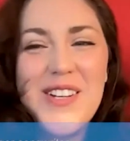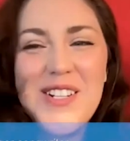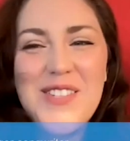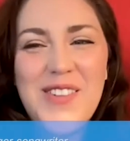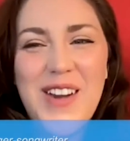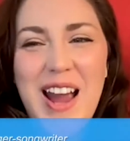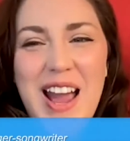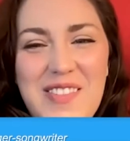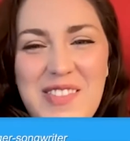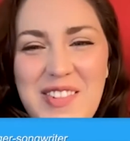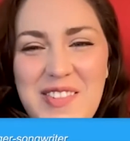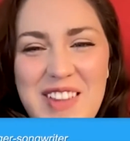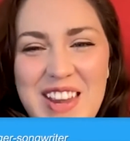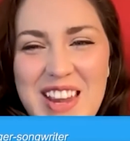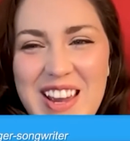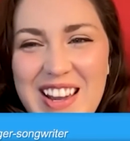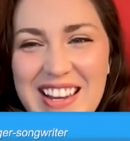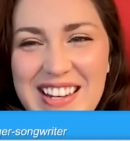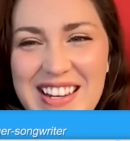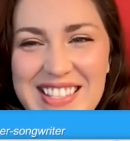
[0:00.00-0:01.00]
much for having me
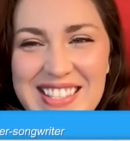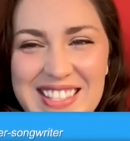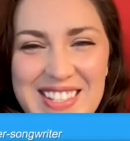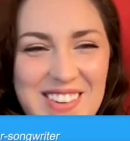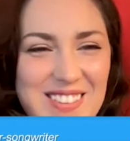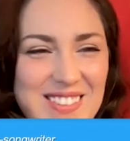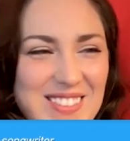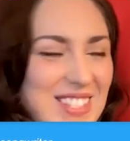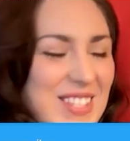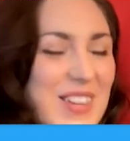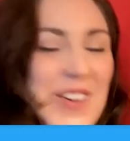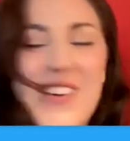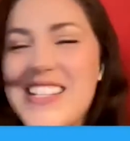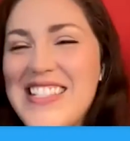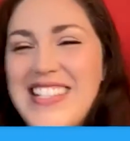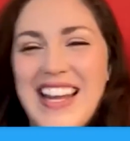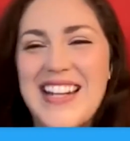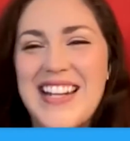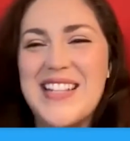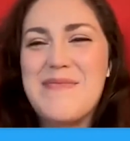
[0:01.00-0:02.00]
on. So
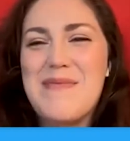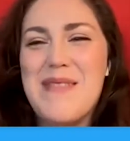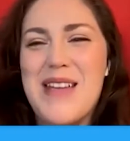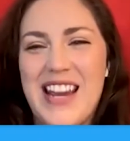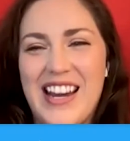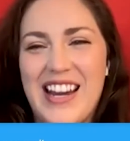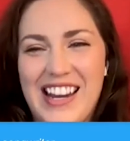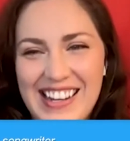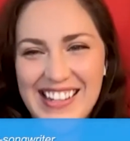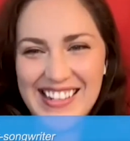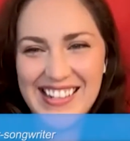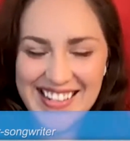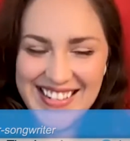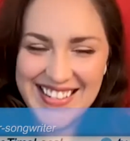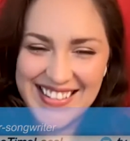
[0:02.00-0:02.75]
excited to be here.